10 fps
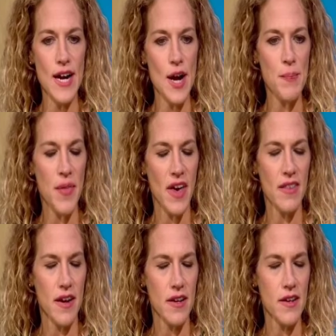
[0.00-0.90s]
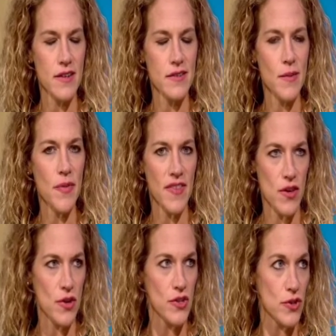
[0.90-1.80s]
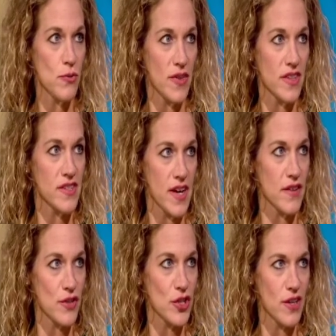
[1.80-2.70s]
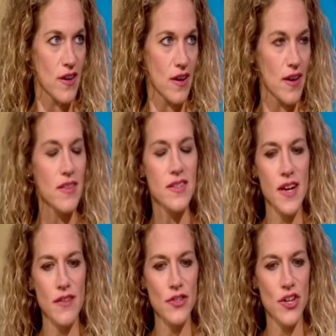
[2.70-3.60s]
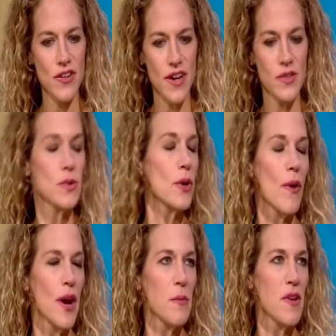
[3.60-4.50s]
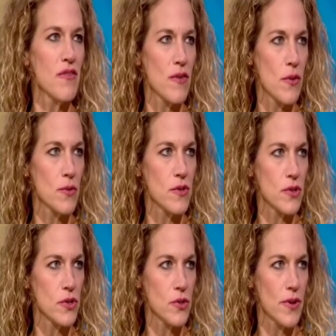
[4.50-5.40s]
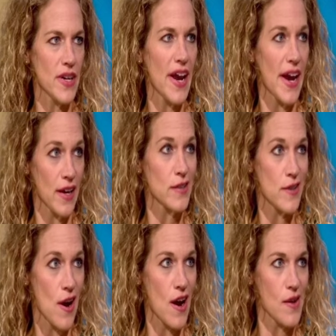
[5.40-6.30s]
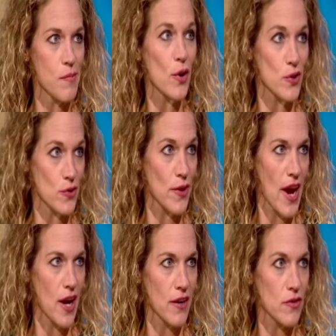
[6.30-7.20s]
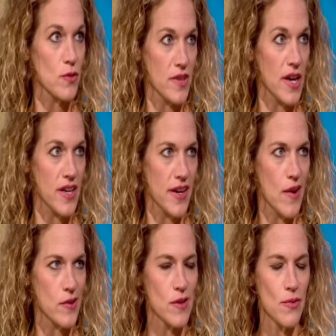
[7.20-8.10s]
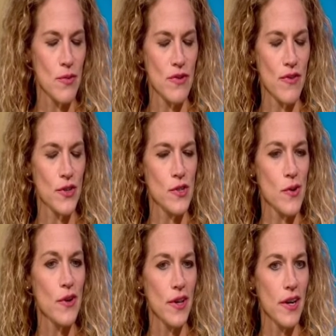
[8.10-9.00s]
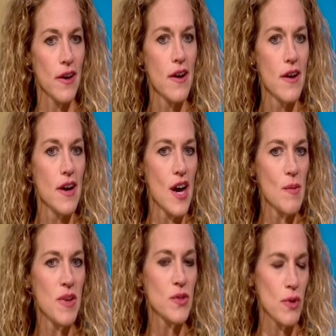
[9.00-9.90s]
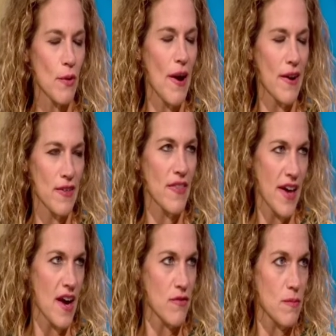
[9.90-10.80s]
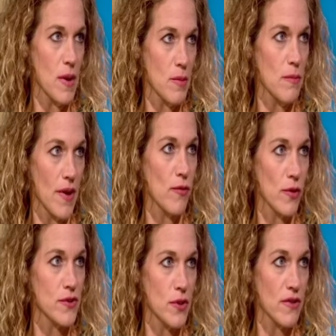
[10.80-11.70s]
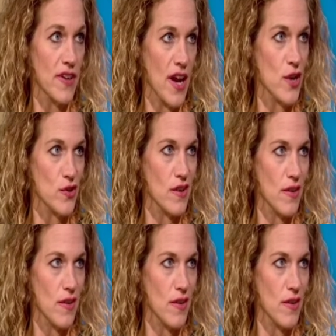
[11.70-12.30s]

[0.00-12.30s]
And that is something that you can do with the state of Virginia. And the state of Virginia has a requirement for those that are doing hands-on personal care, those ADLs that we referred to earlier. It's required that they have a minimum level of certification.